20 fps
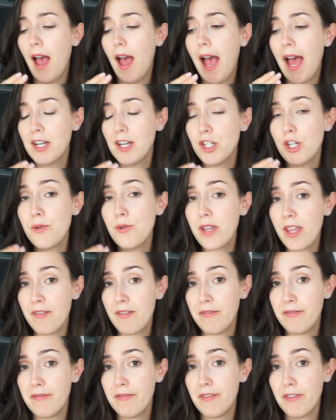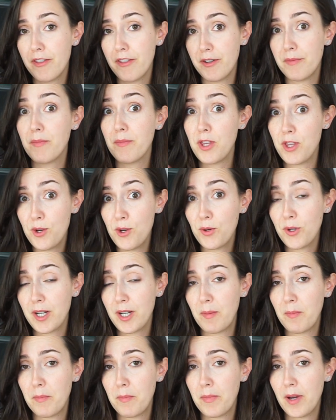and you give them your
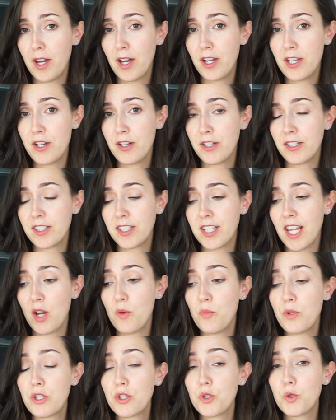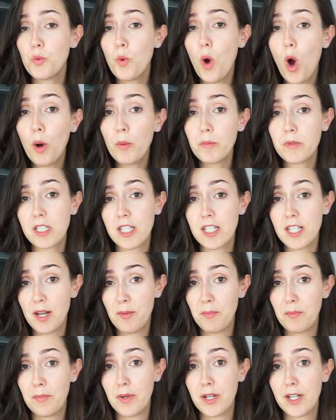number, you could say we swapped
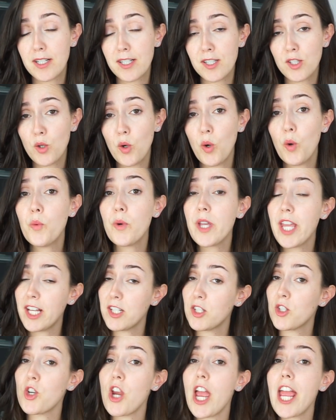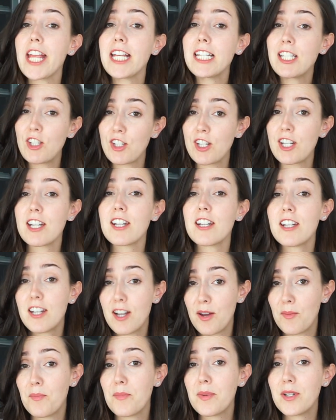numbers or we exchanged
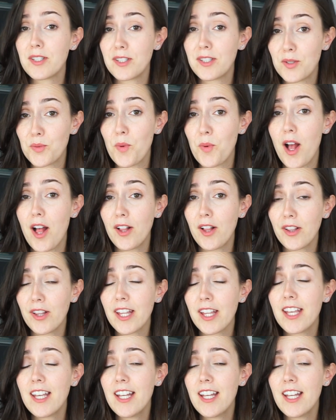numbers as well.